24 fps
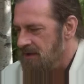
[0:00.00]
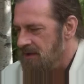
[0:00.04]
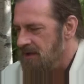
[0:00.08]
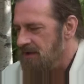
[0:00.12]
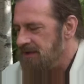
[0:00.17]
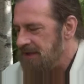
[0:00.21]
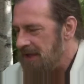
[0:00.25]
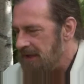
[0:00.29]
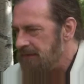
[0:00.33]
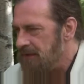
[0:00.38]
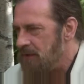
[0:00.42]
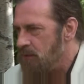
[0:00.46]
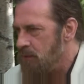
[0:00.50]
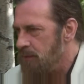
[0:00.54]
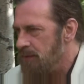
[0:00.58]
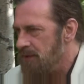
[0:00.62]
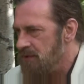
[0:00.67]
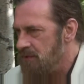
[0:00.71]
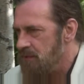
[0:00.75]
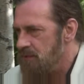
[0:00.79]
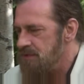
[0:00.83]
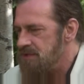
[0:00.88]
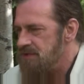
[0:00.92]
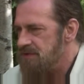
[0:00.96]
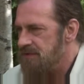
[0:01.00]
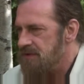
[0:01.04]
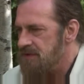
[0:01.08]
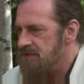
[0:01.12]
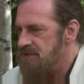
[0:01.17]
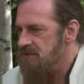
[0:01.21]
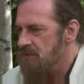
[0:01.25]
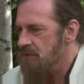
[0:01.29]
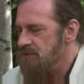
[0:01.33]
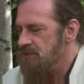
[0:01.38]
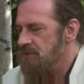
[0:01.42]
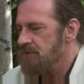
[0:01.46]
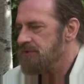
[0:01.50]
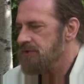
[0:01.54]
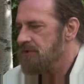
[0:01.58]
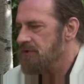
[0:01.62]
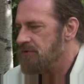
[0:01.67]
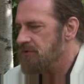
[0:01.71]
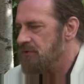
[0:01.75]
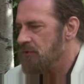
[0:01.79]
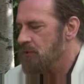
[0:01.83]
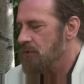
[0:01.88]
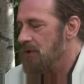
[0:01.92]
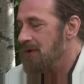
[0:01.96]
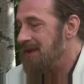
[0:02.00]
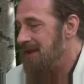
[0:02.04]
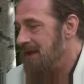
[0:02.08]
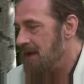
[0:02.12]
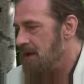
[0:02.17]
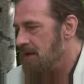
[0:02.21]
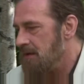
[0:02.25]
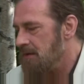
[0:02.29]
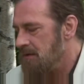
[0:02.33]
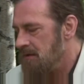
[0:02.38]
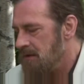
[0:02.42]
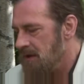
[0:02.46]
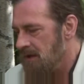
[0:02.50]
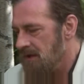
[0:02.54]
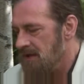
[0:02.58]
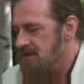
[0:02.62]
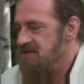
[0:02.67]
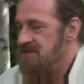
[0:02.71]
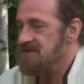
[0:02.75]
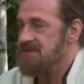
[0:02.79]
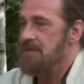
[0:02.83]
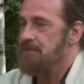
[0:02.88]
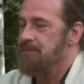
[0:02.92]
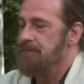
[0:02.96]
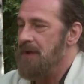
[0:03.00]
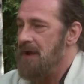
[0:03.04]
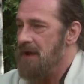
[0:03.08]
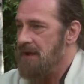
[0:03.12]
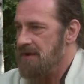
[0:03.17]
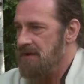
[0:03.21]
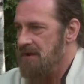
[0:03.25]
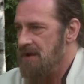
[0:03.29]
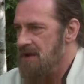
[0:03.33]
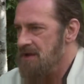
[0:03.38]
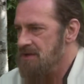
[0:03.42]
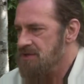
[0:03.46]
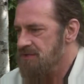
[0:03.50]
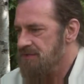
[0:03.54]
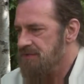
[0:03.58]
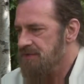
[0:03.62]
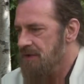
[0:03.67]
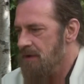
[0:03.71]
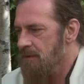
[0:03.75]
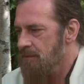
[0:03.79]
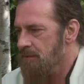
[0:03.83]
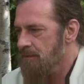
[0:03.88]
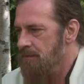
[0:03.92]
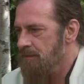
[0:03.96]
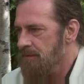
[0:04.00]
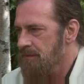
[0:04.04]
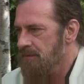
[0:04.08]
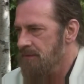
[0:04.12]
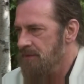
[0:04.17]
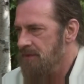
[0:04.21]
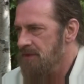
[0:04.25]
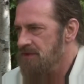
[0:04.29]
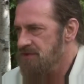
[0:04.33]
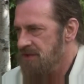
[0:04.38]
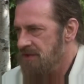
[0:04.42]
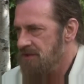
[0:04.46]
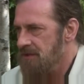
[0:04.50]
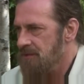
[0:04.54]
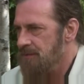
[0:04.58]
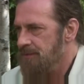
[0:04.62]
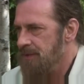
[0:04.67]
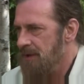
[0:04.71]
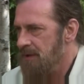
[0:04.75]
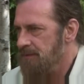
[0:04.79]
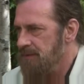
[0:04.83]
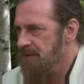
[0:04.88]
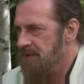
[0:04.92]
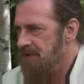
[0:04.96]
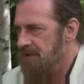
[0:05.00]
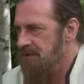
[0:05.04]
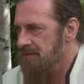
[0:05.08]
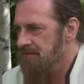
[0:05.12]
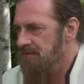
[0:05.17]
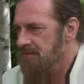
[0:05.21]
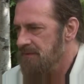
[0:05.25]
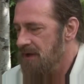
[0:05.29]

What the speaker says: It definitely will be used for social control again, unless it's a backlash from the general public.